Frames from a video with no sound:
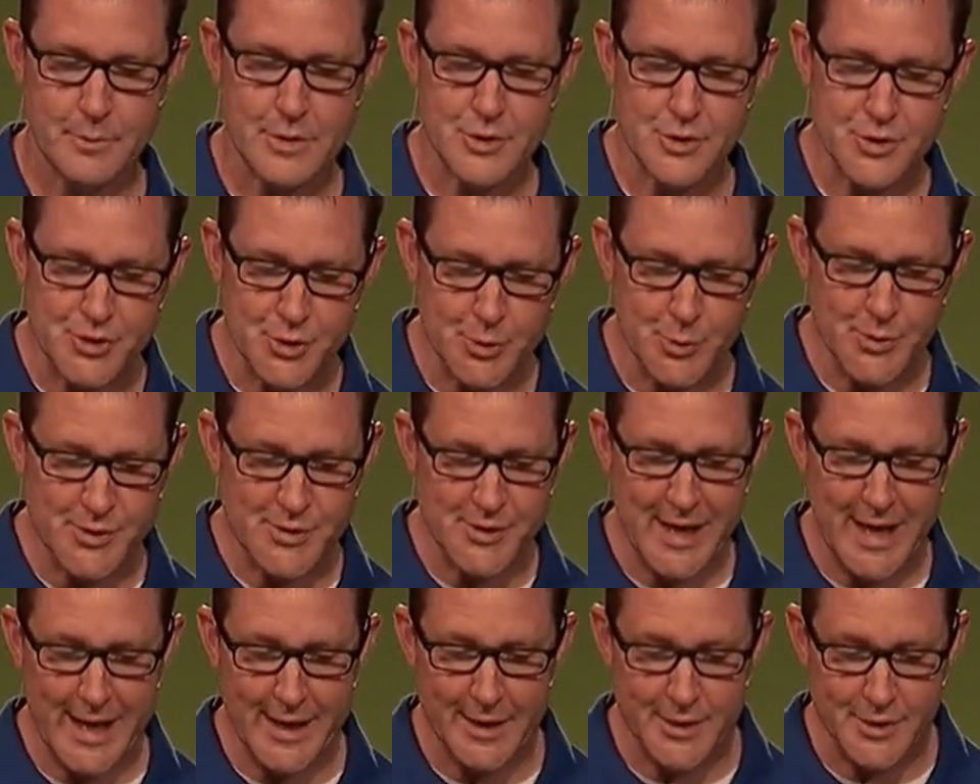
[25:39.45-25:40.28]

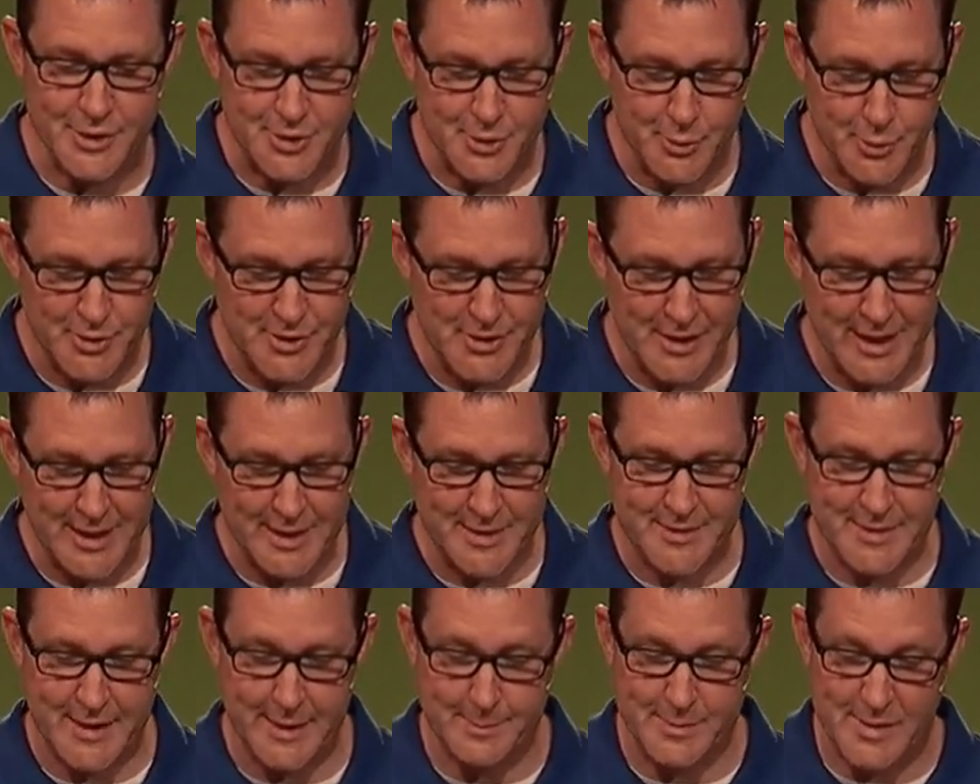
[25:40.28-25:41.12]
Suicide and suicide
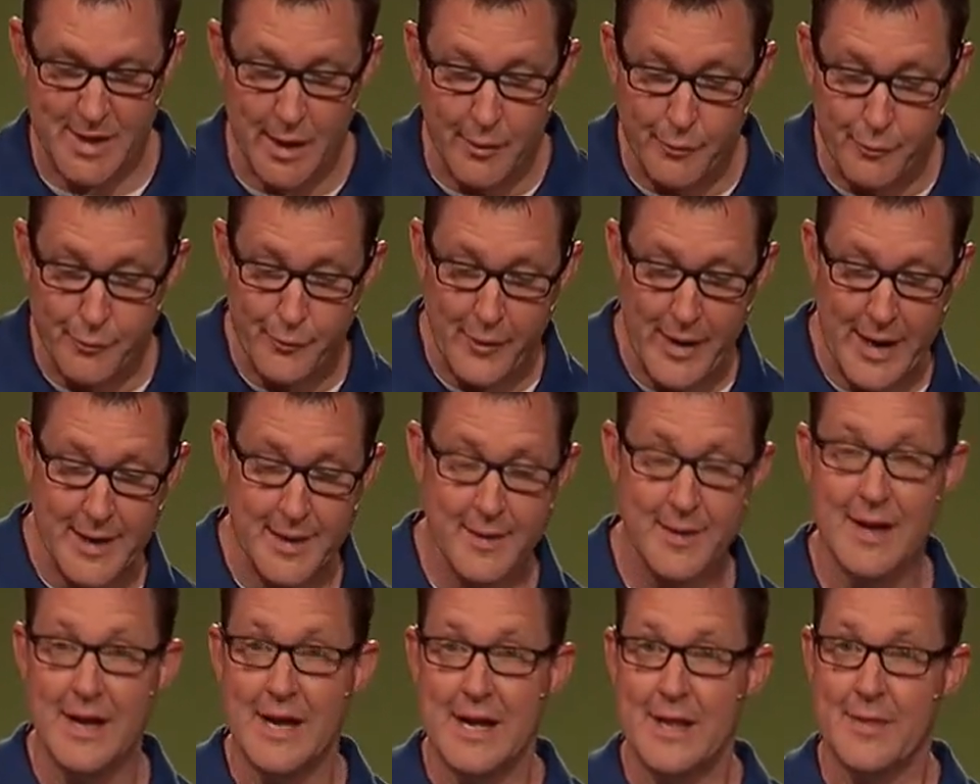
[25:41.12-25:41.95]
attempts
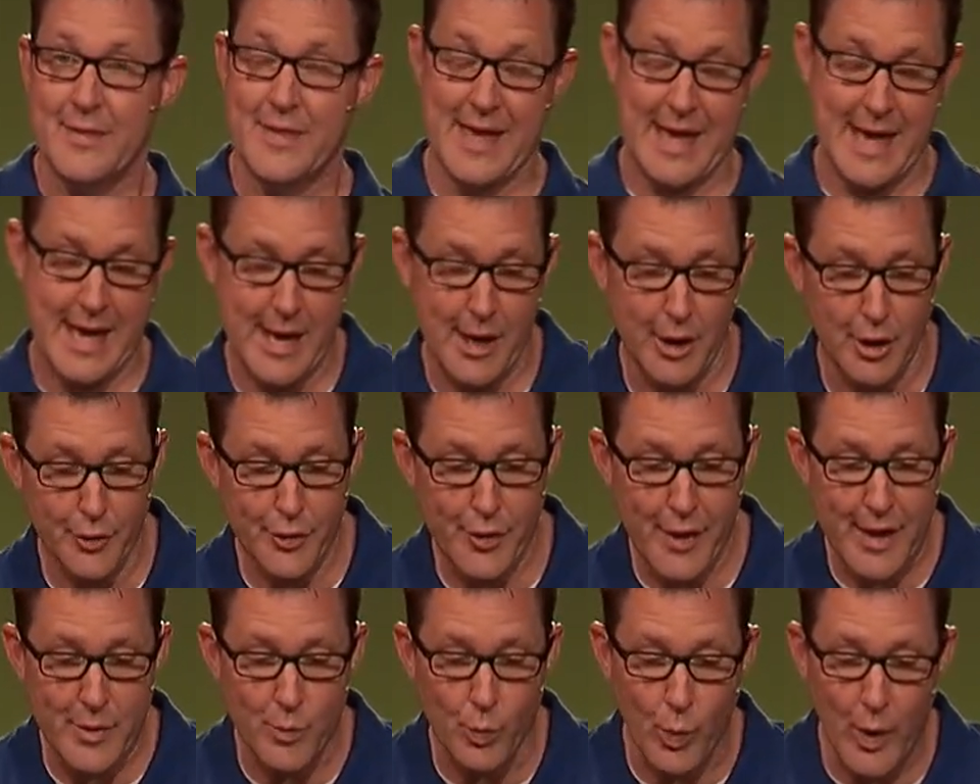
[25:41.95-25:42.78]
affect the health
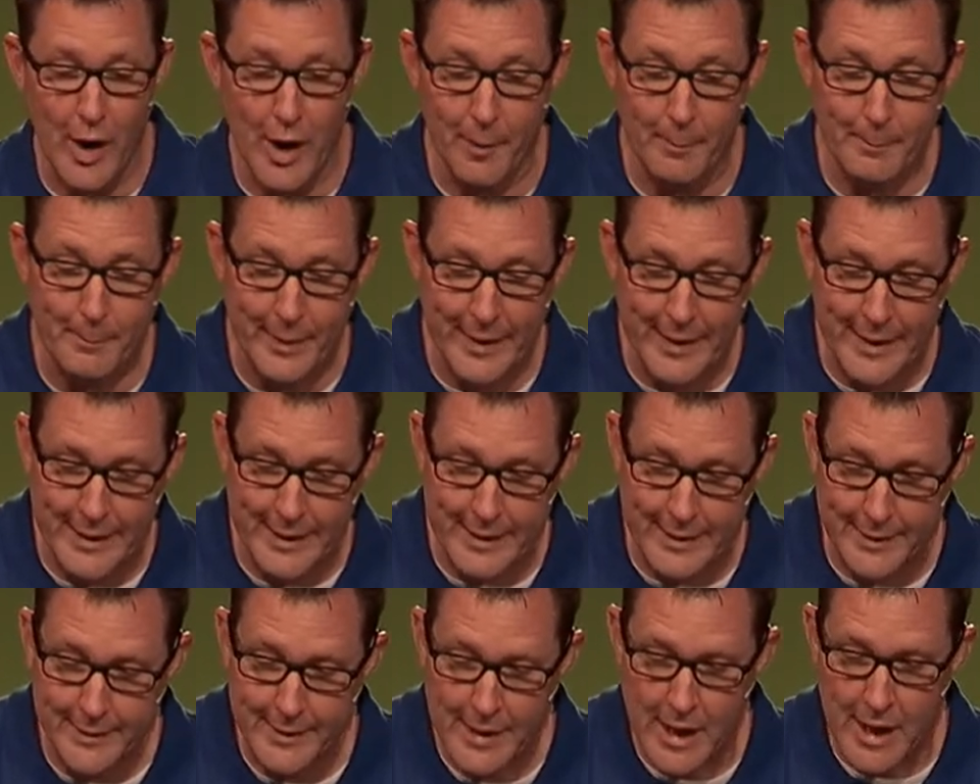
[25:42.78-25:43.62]
and well
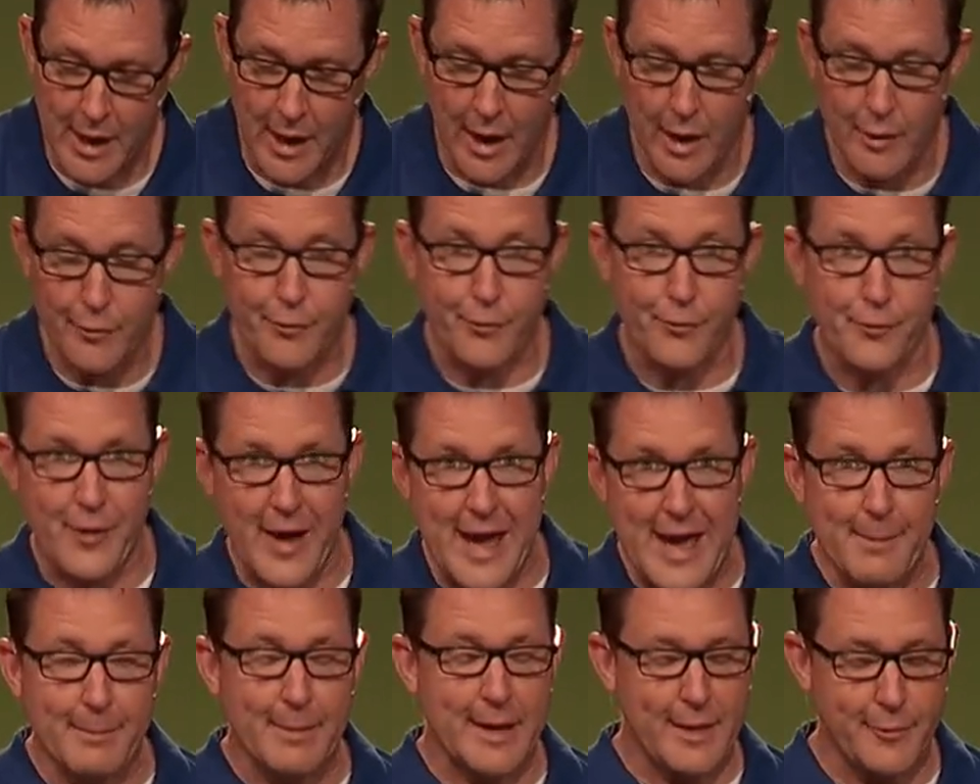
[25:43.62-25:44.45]
being of
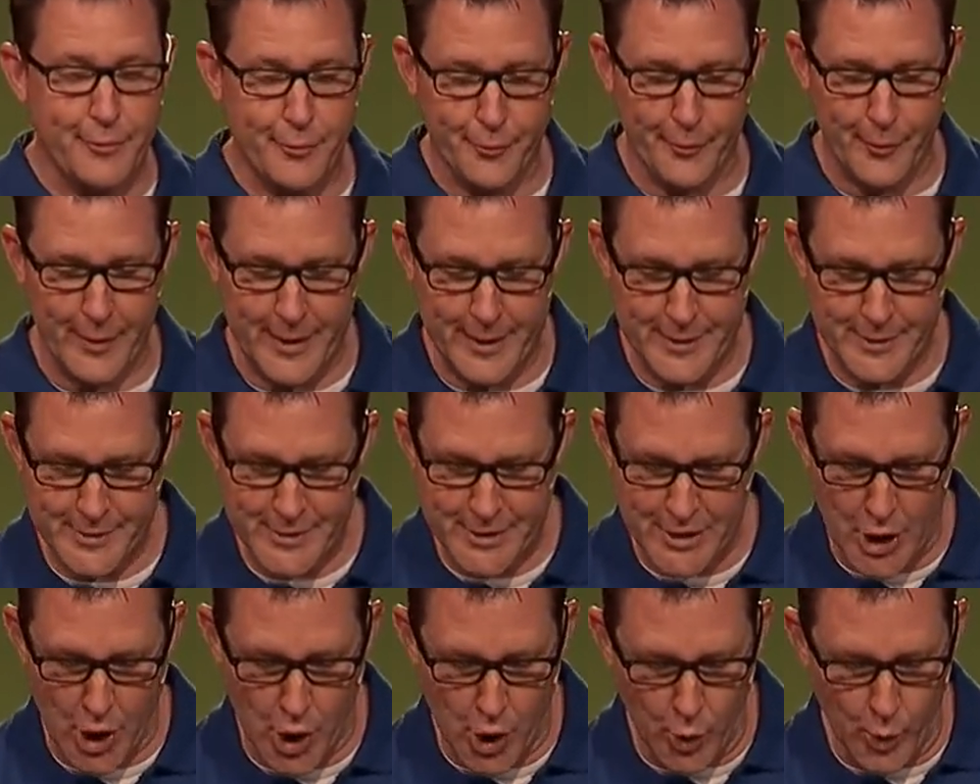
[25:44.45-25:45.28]
family, friends,
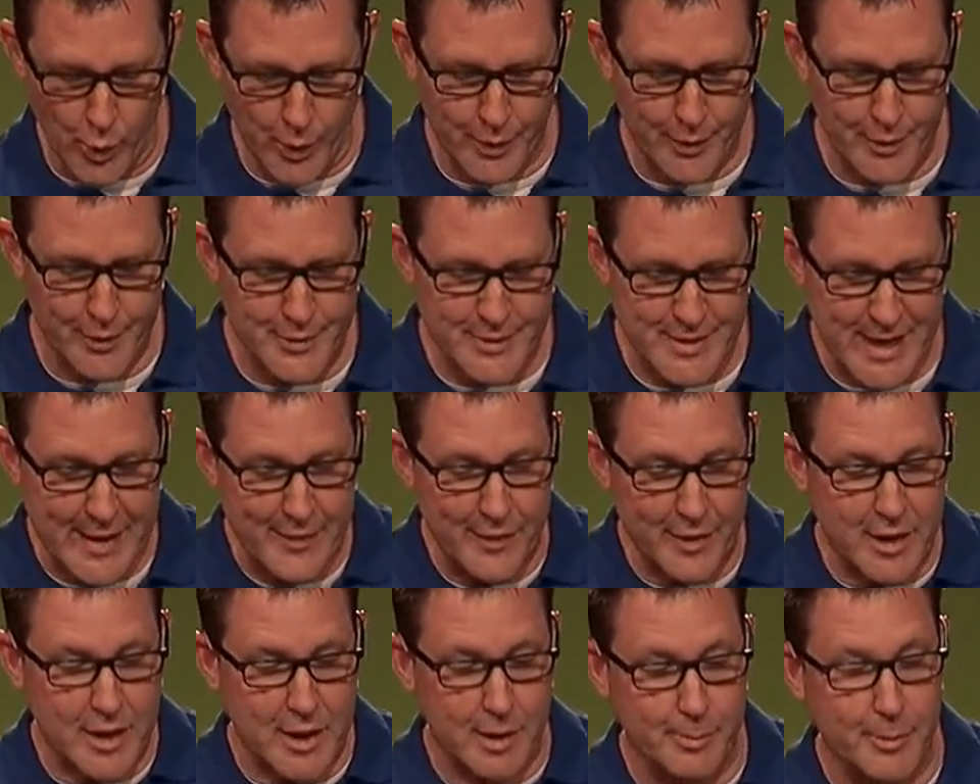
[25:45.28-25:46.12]
coworkers, and
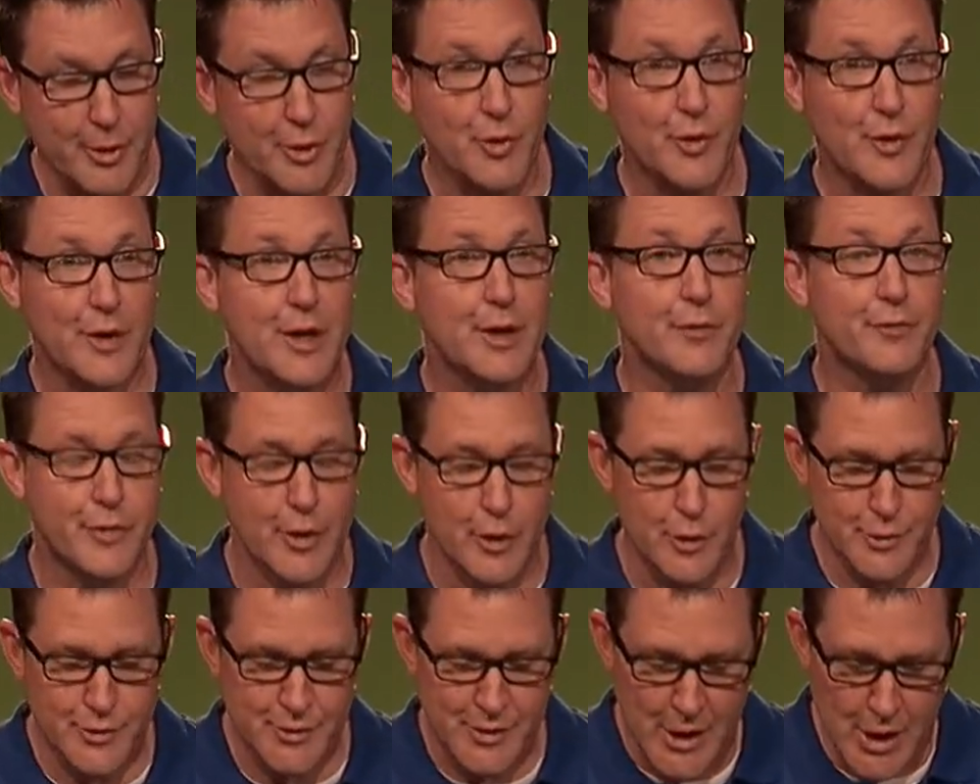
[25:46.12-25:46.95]
the community of
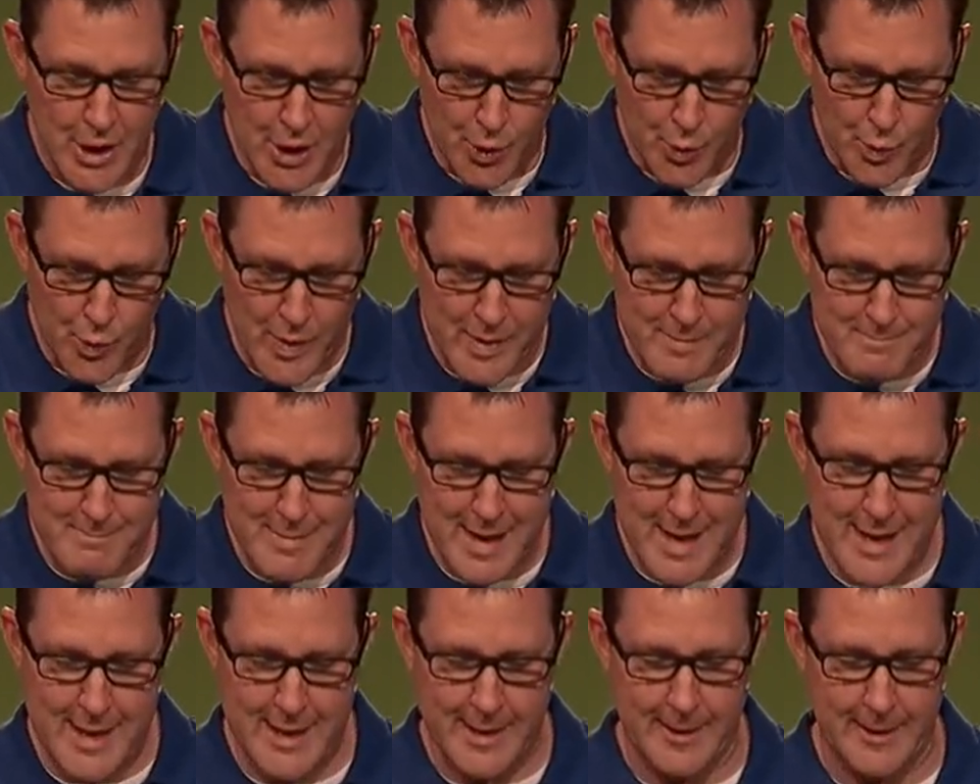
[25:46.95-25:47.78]
those
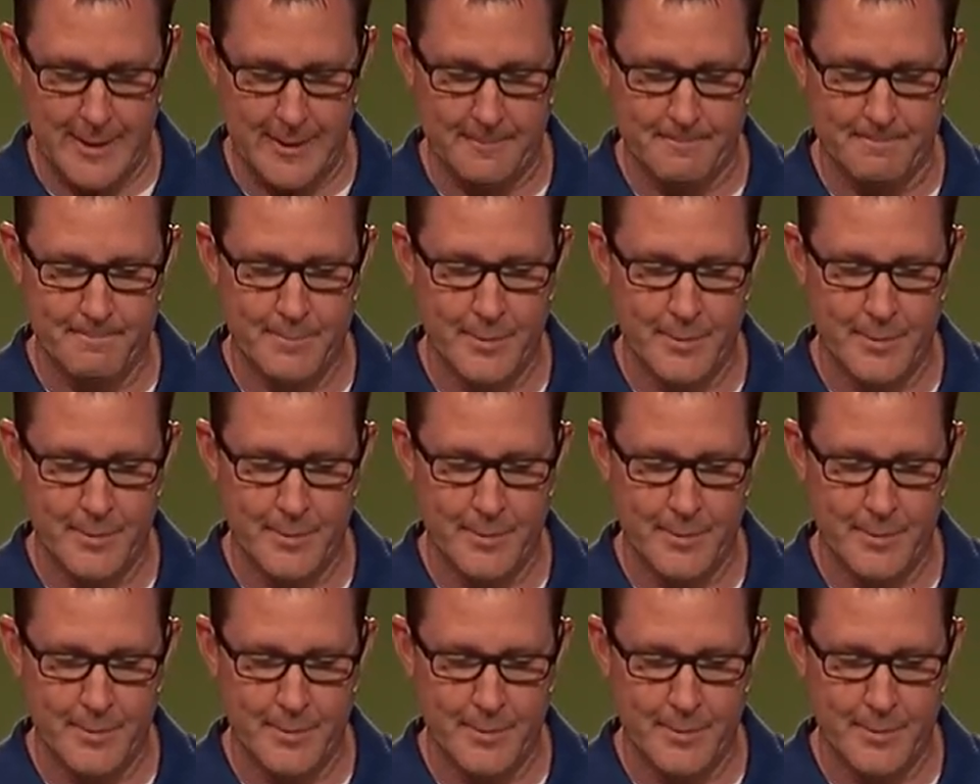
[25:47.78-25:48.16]
remaining.